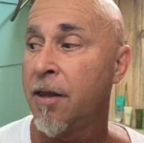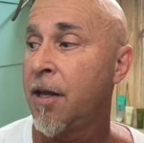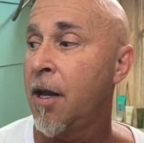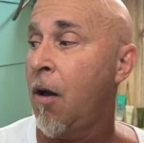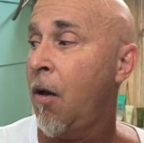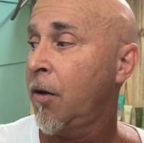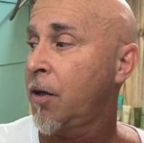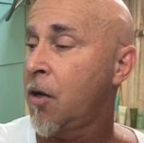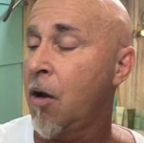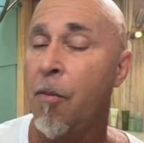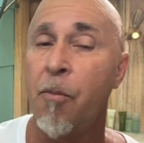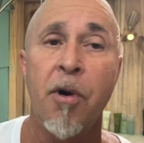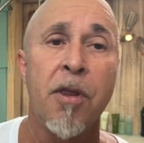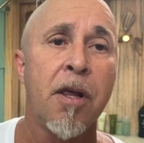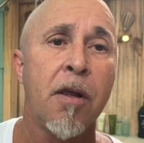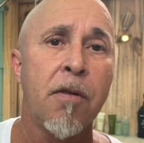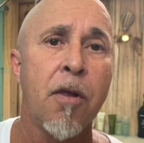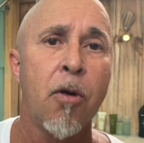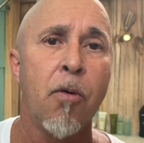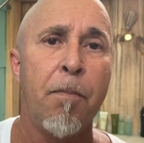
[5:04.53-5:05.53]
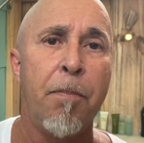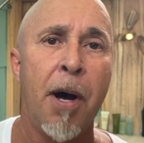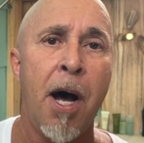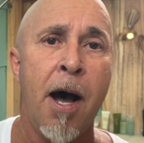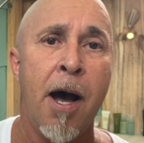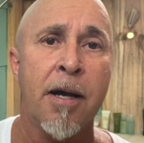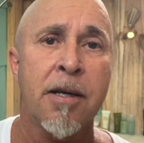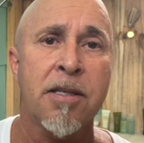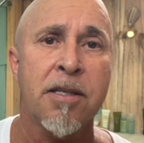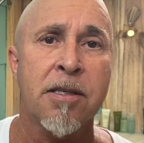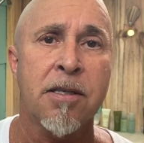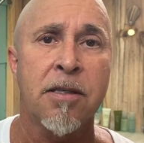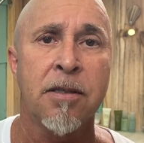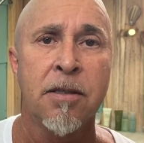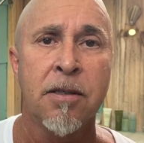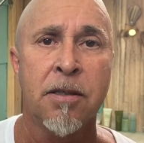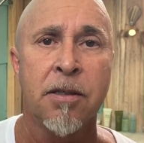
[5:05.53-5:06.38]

They all come with a little box.